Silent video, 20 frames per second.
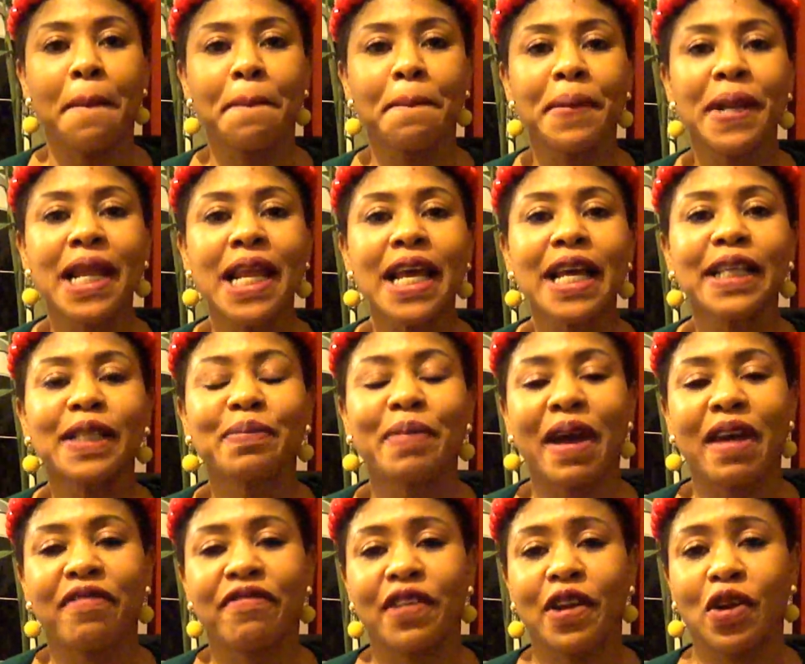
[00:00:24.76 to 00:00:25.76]
Please,
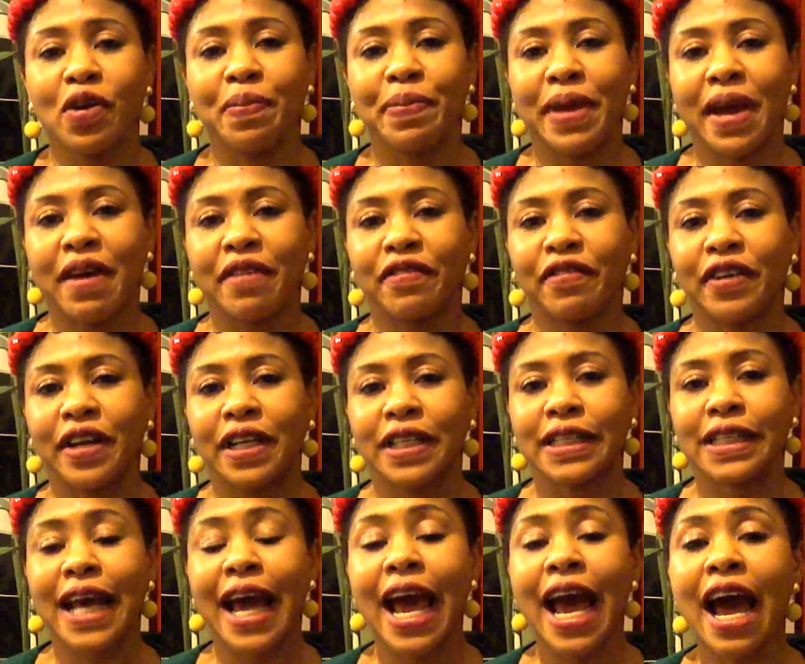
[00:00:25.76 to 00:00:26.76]
my fellow
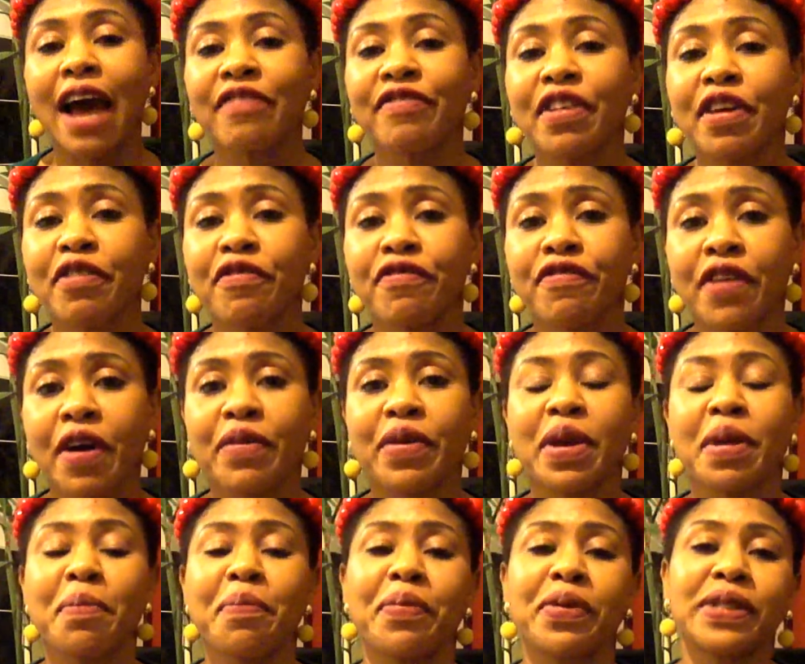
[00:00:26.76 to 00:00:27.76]
Biafrans, I have a
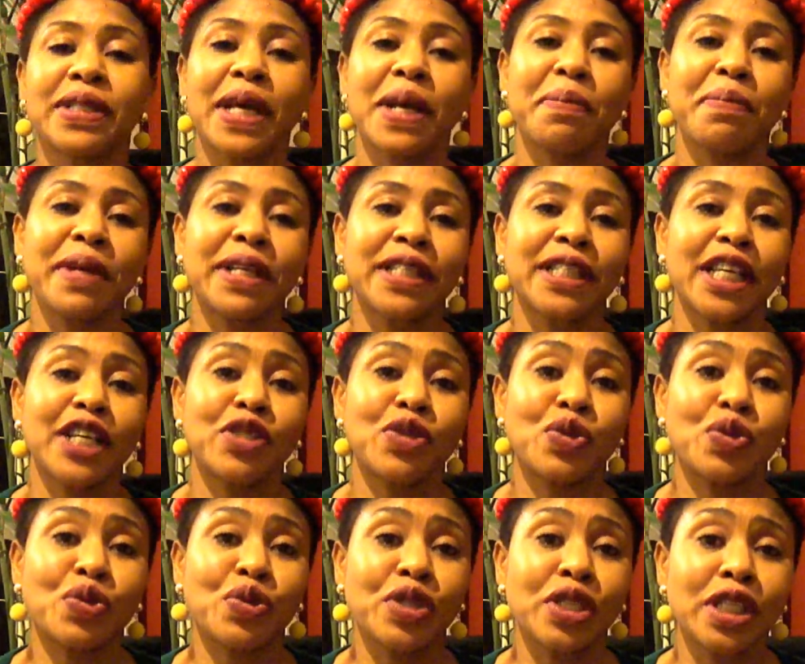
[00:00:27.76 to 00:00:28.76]
very important message
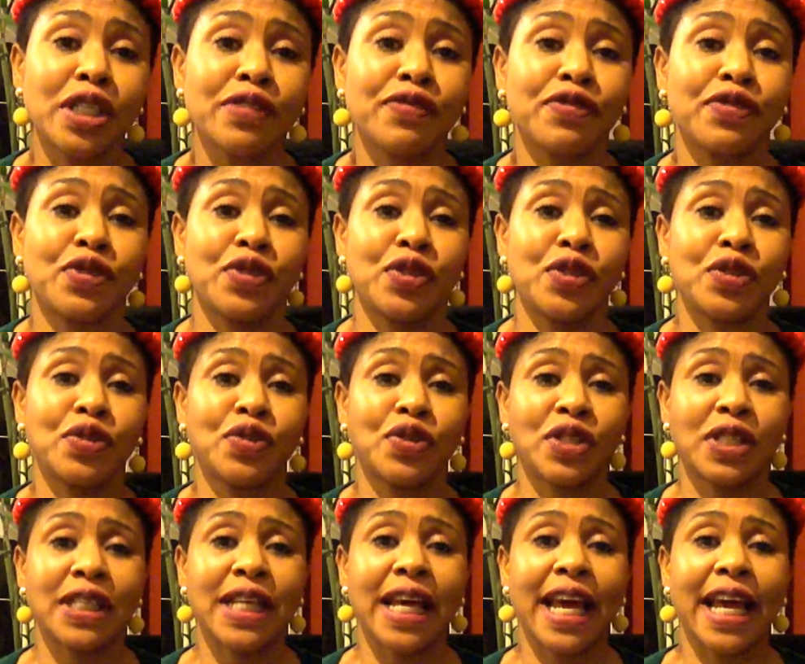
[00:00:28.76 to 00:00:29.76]
to give to you
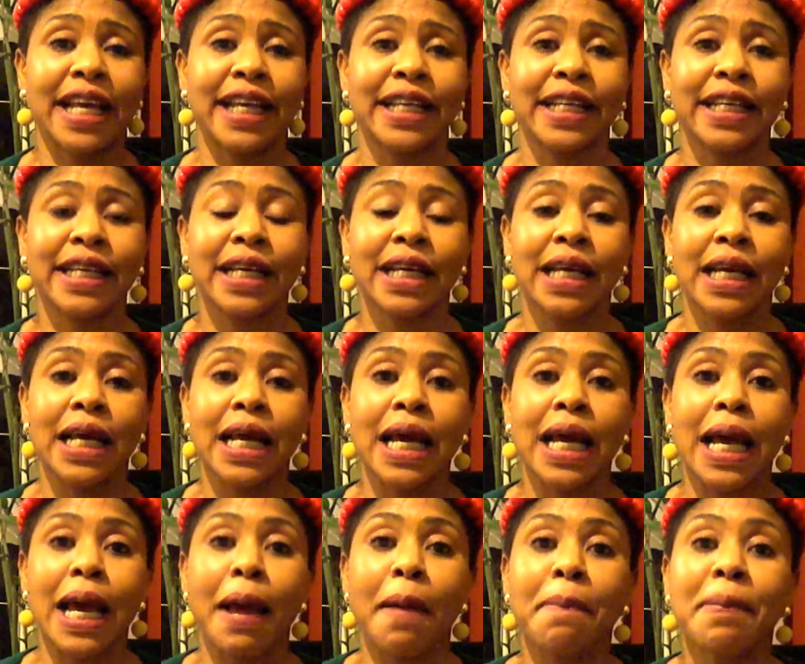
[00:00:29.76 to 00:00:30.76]
today.
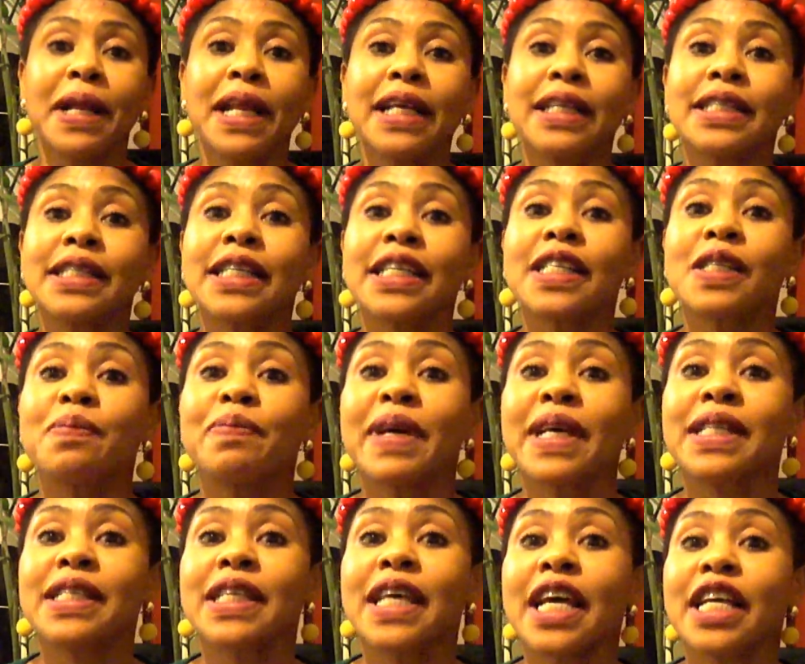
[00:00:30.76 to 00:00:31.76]
Please, this
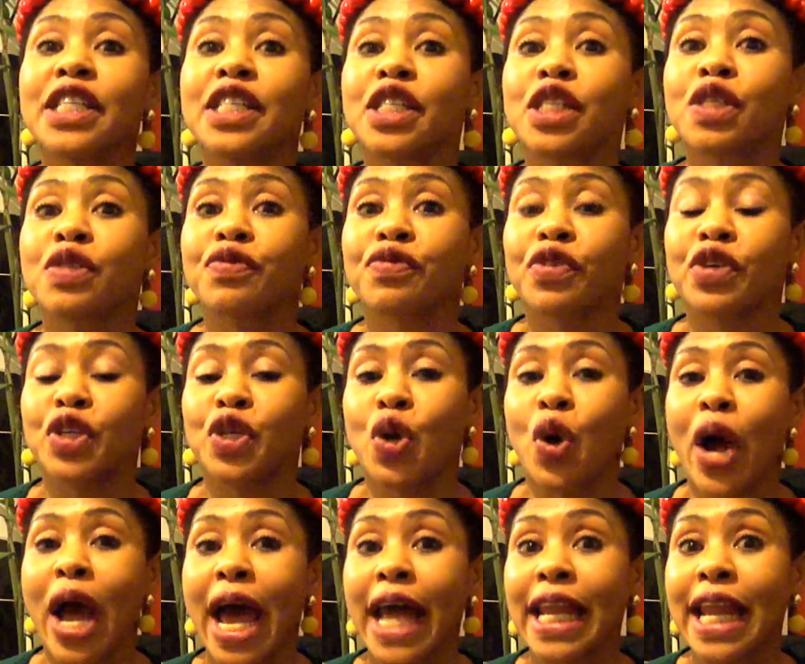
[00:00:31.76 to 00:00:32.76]
message is for the
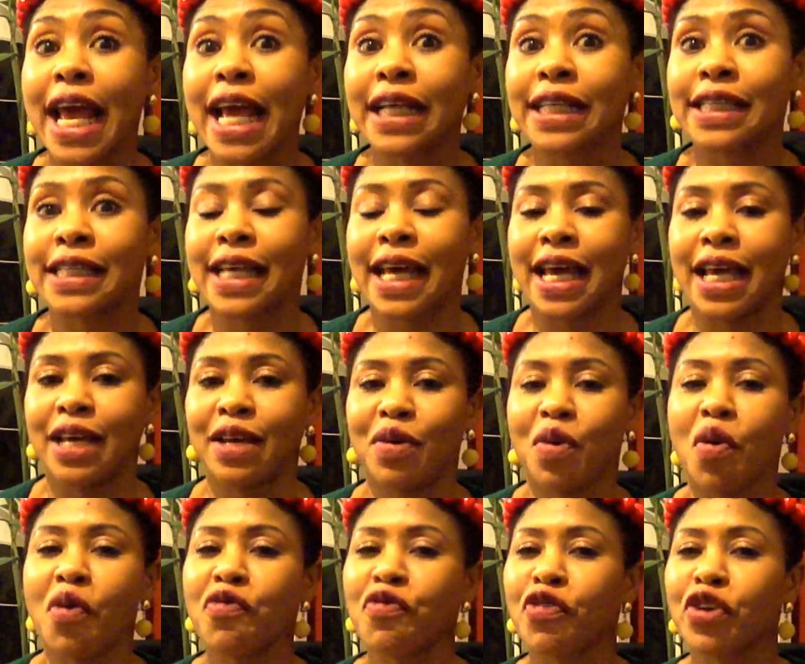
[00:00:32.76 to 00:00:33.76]
Ohanese,
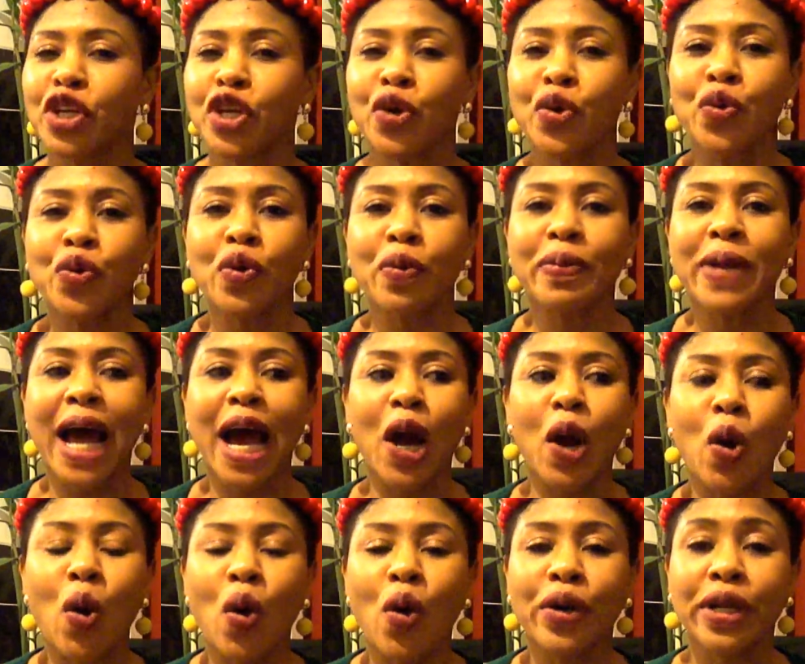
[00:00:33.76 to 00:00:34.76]
or for the group that
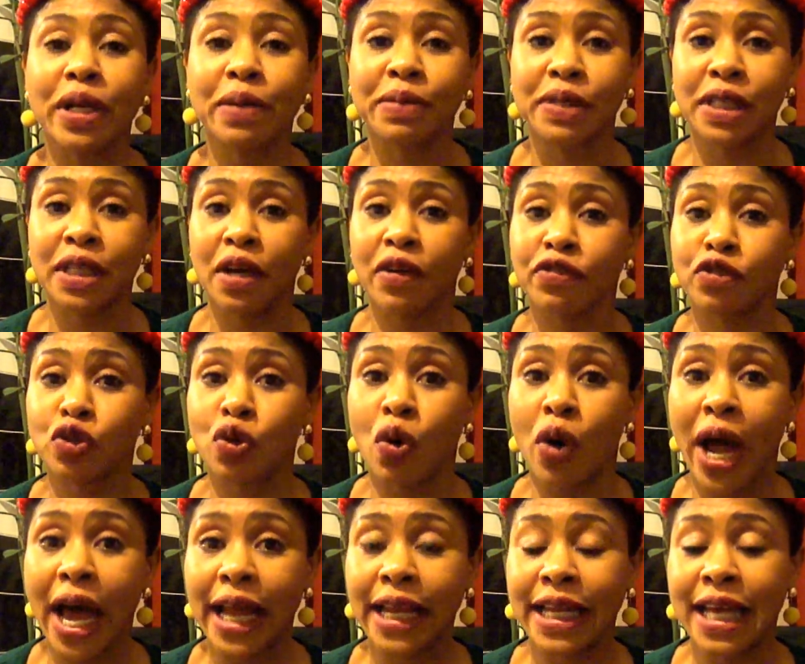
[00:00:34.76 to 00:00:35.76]
call themselves the
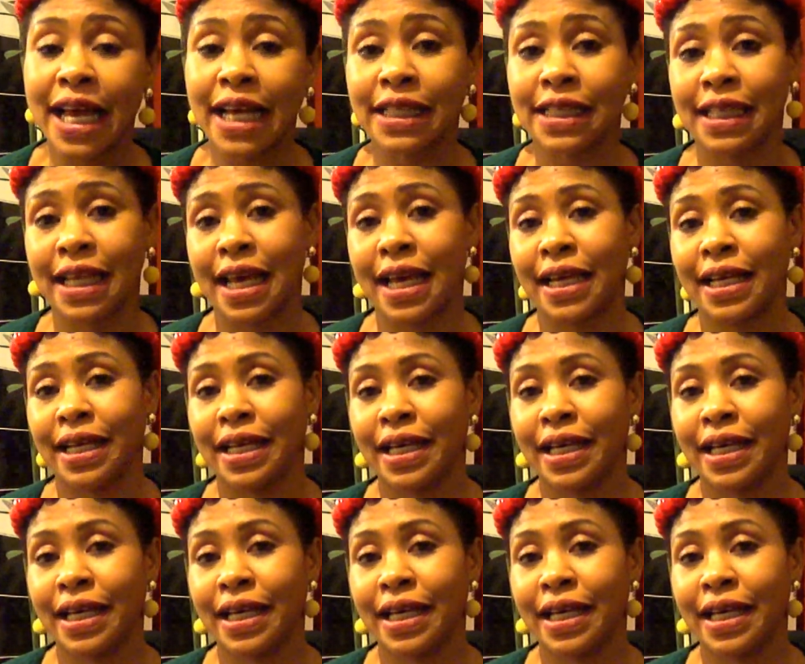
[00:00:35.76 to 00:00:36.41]
Ohanese.